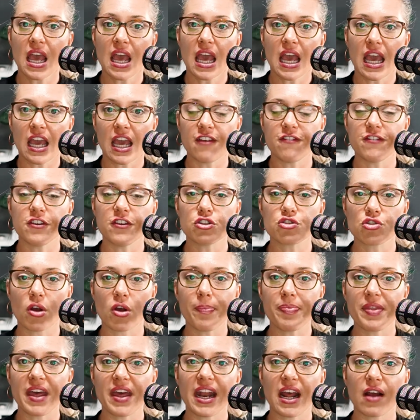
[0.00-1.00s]
If you
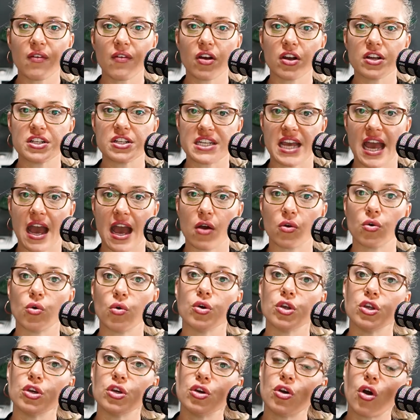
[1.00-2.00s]
drop that arrow down or
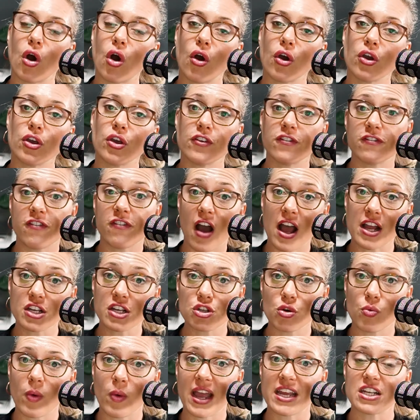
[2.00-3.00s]
you find
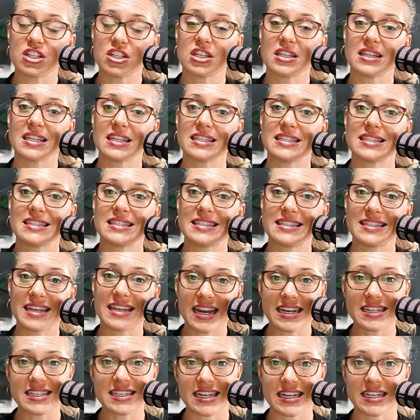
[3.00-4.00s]
your way to the
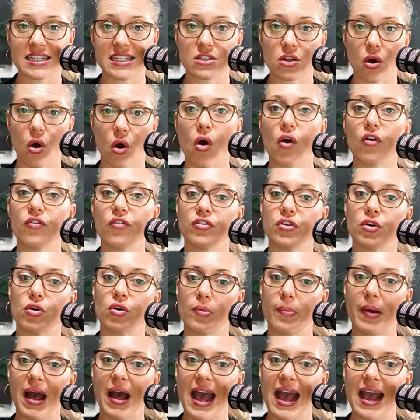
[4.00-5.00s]
settings of your
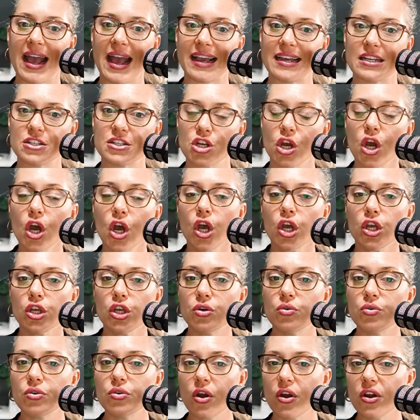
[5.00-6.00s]
page,
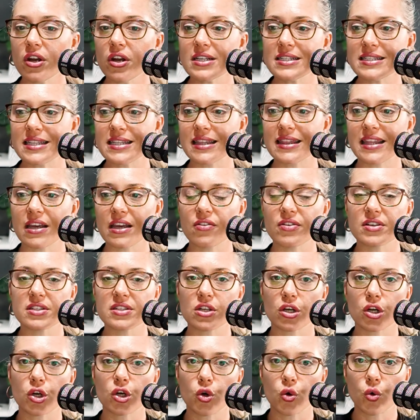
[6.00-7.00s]
you'll notice that there is
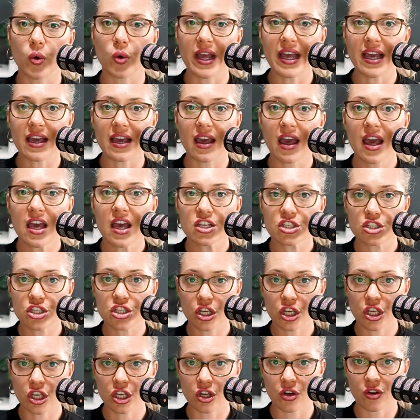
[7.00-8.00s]
a quick
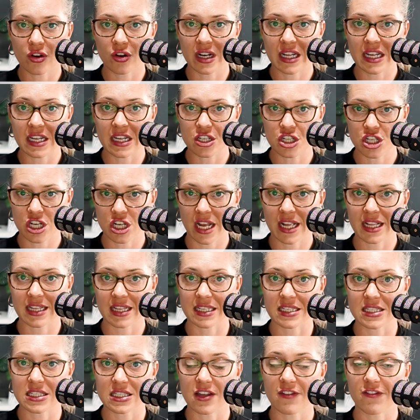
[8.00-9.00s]
security
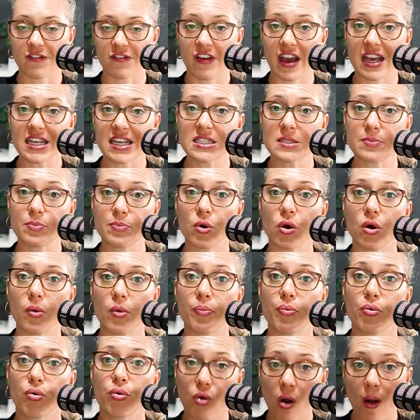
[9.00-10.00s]
checklist that Facebook
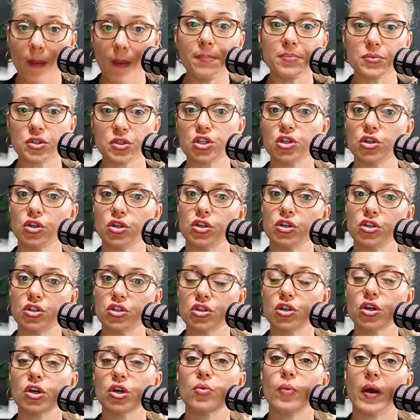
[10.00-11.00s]
prompts you to
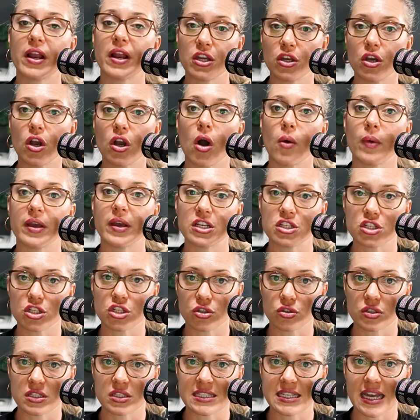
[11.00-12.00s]
do when you go into
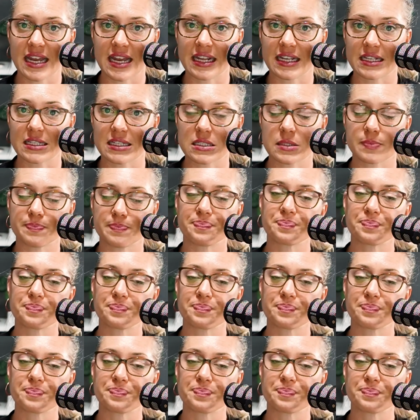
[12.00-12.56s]
your settings.